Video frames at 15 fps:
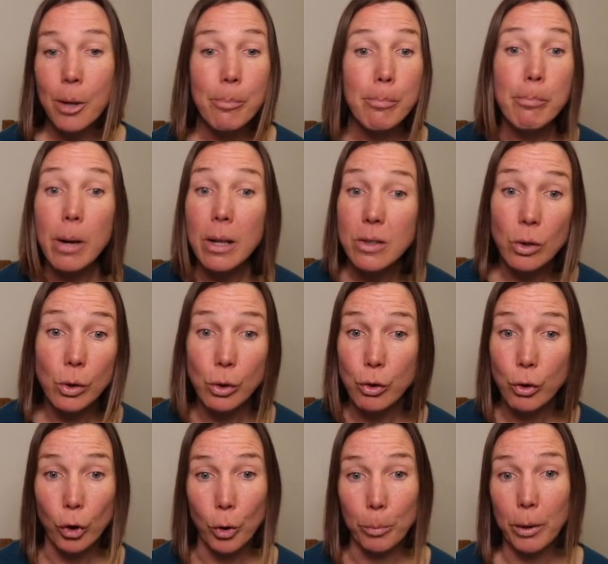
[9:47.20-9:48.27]
muscle
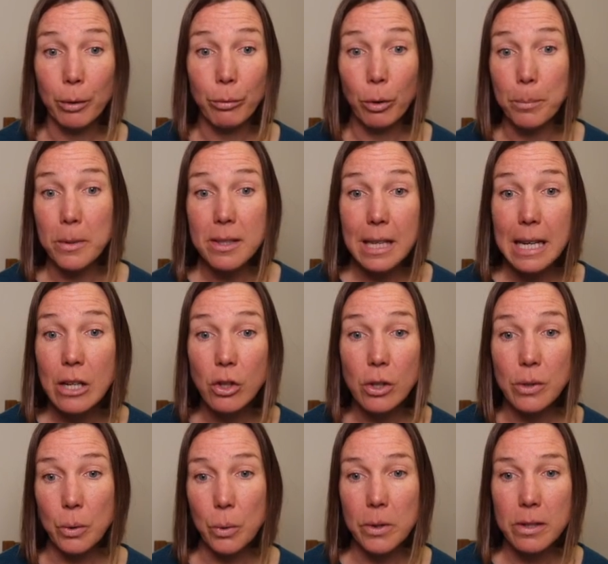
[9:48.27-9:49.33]
trauma from
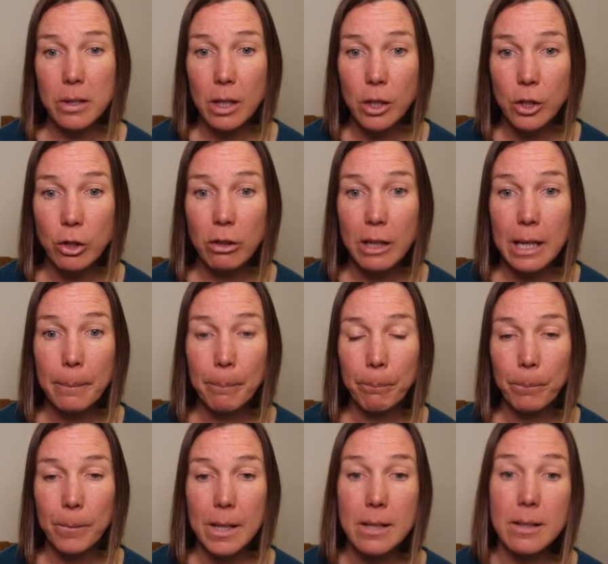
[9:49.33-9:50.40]
seizures or surgery,
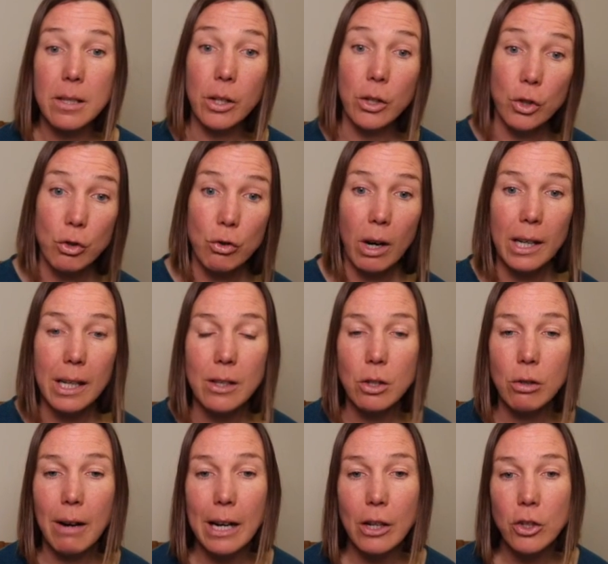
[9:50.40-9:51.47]
certain drug
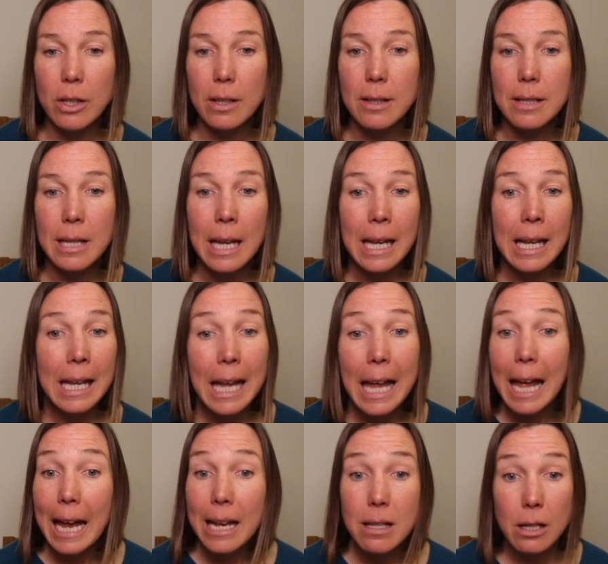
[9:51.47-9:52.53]
interactions,
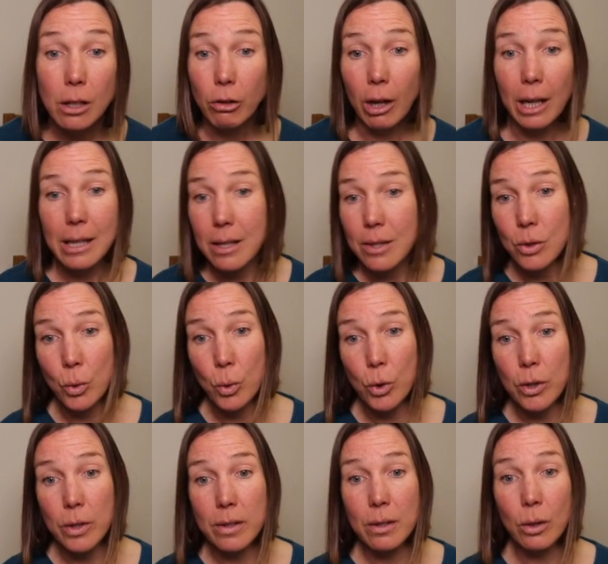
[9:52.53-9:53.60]
endocrine
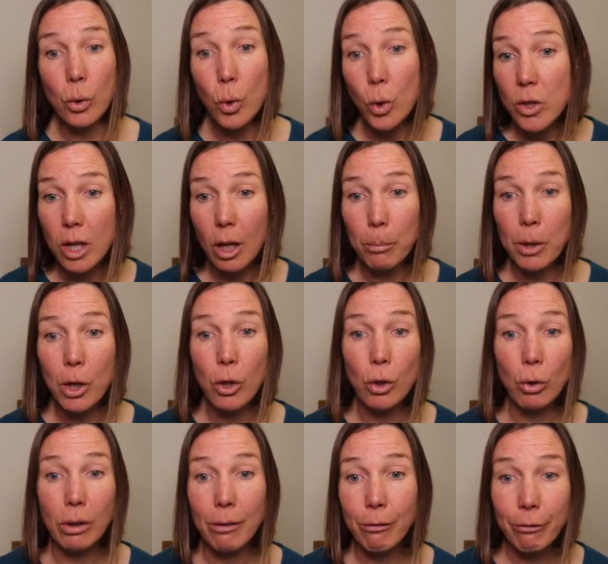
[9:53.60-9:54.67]
disorders, autoimmune
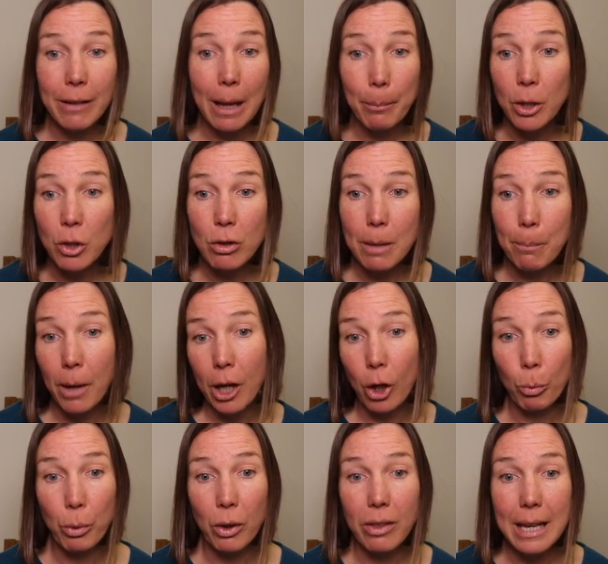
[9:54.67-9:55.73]
or inflammatory
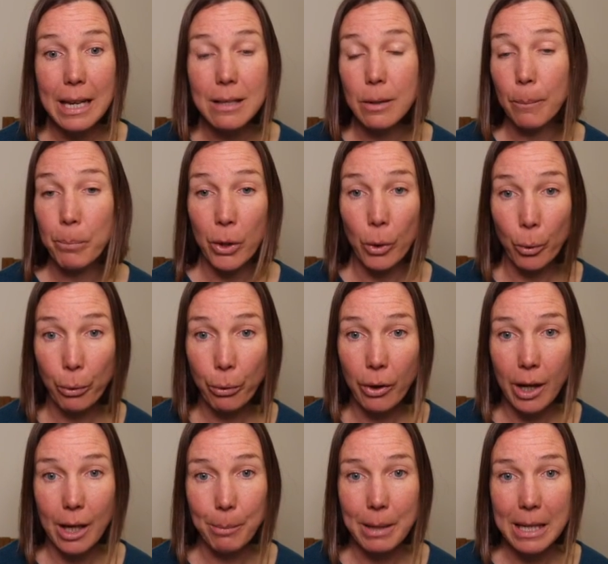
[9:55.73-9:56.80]
myopathies, or
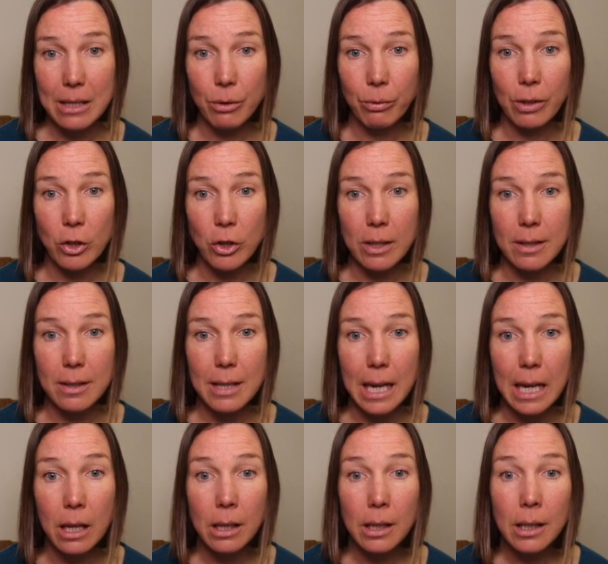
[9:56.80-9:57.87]
thiamine deficiency.